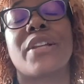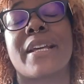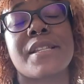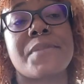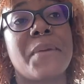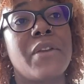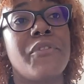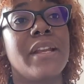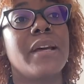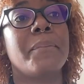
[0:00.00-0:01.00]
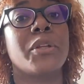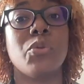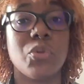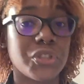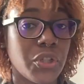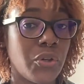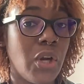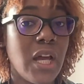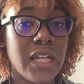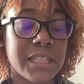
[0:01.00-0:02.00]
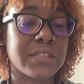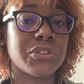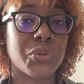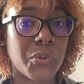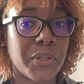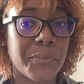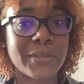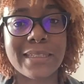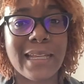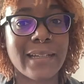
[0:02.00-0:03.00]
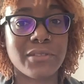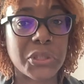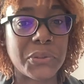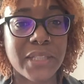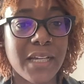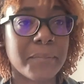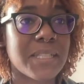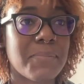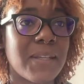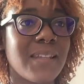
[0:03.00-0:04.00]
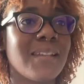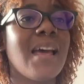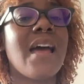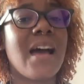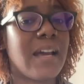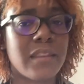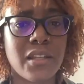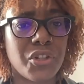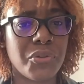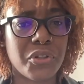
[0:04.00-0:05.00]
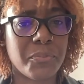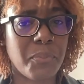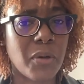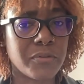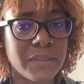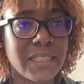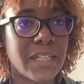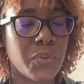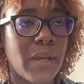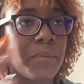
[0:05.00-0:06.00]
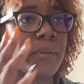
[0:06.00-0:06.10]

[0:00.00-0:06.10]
like a speed reader, but you also listen to audiobooks at like 2 times speed. I think you could probably get away with